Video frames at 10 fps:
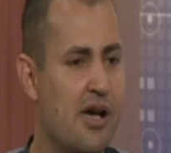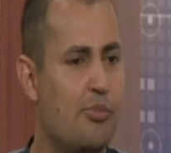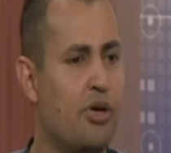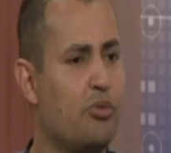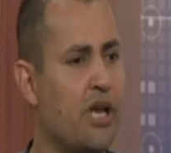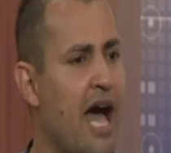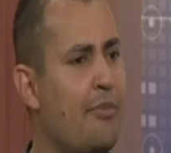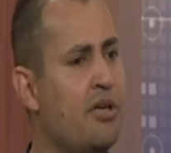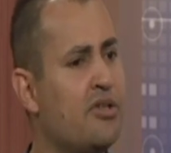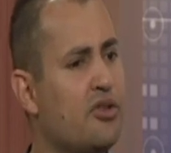But what
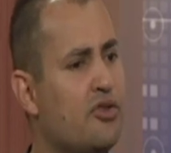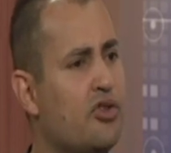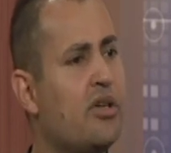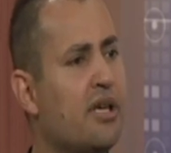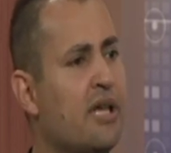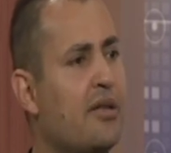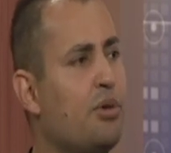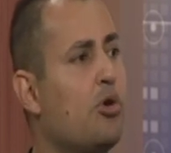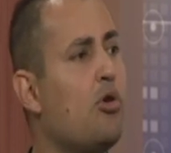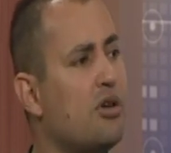happened is in Syria that
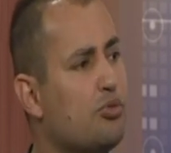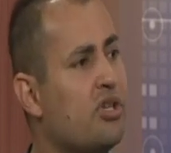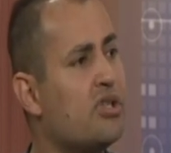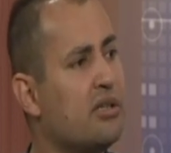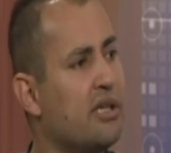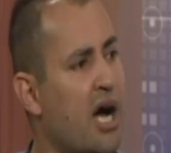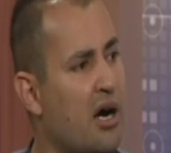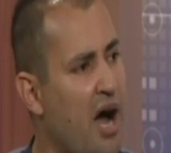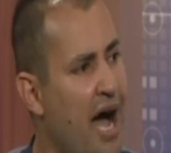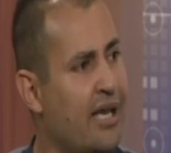because we're still in
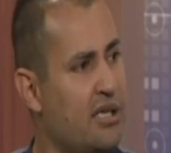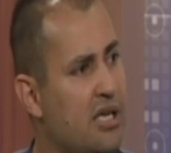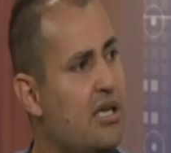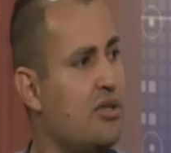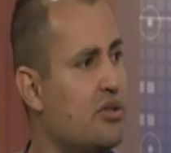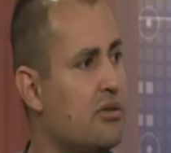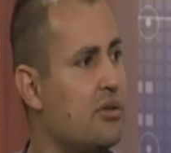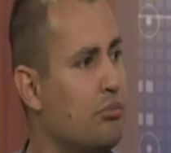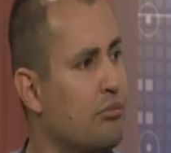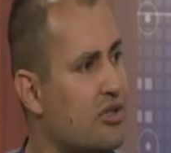our IDs,
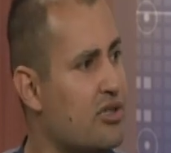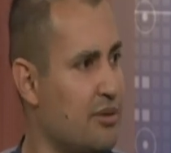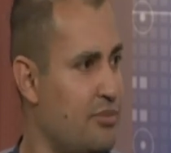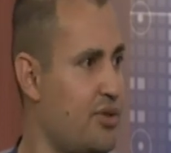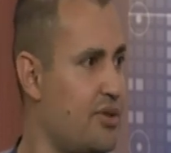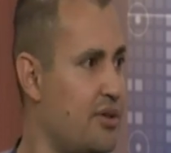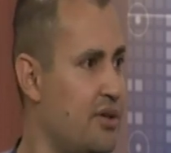Muslims,